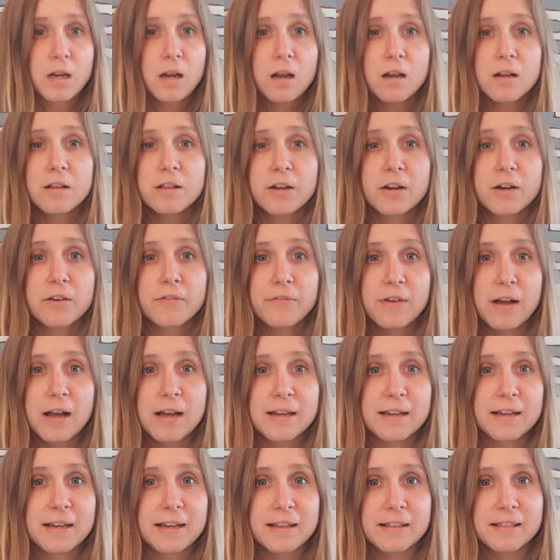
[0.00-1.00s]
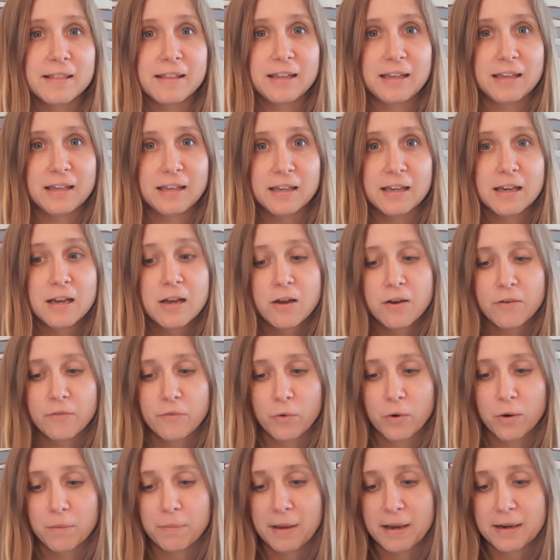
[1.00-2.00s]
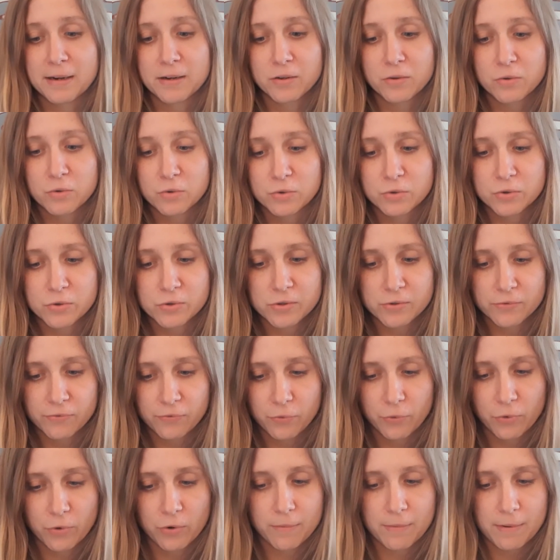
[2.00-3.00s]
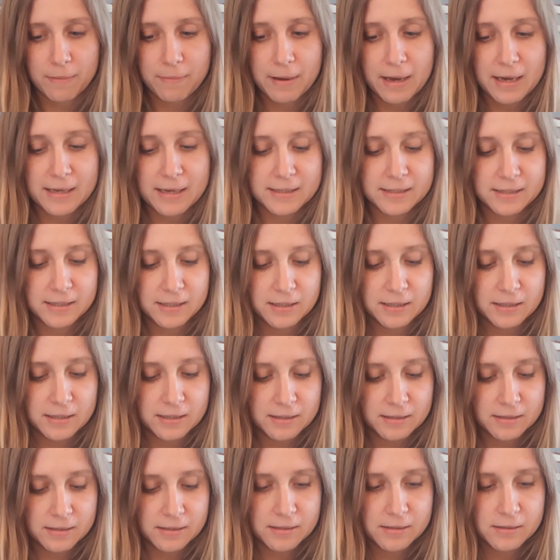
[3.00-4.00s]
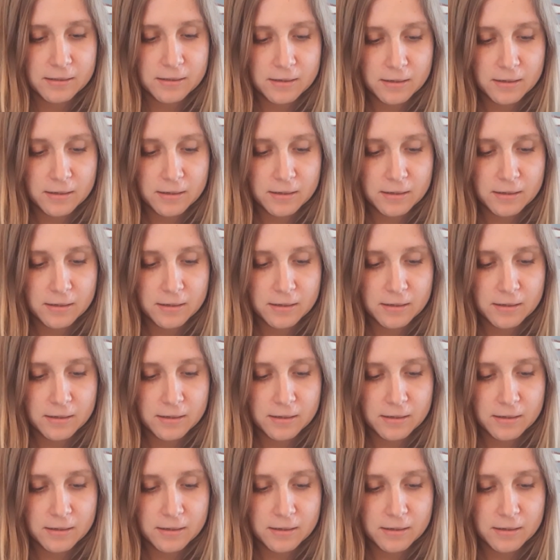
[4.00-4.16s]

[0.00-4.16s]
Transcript: Clarifying the Four of Pentacles for my Pisces.